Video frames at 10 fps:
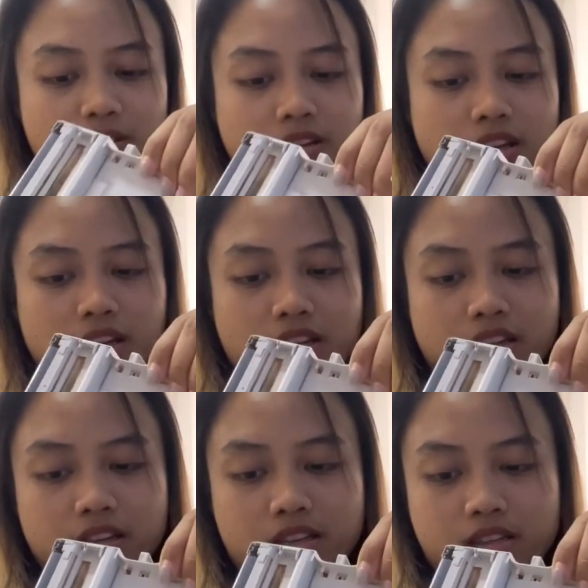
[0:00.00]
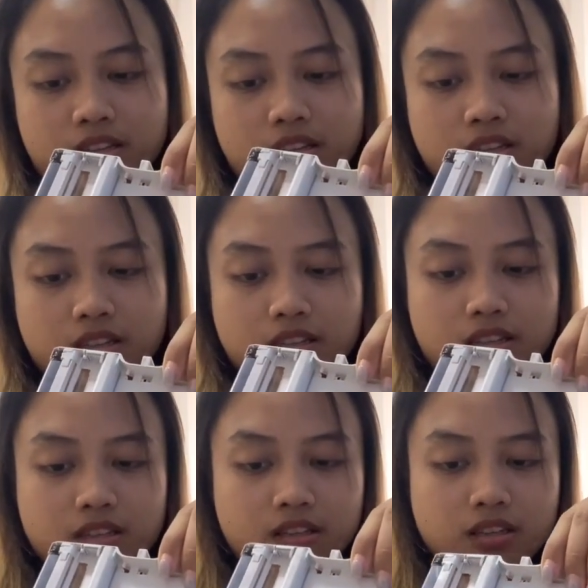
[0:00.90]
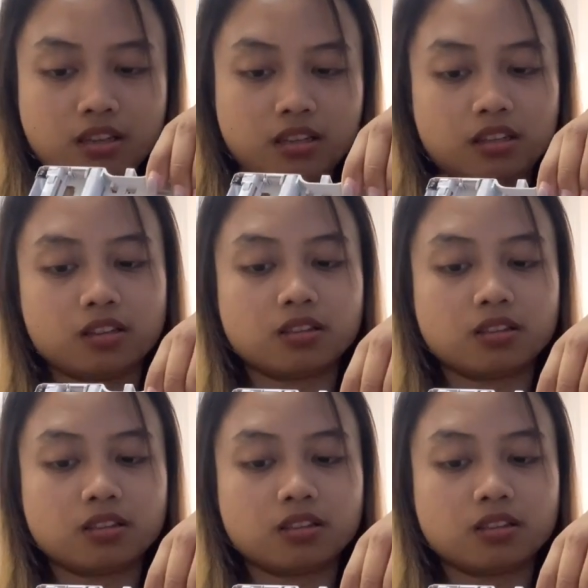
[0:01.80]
Okay, there's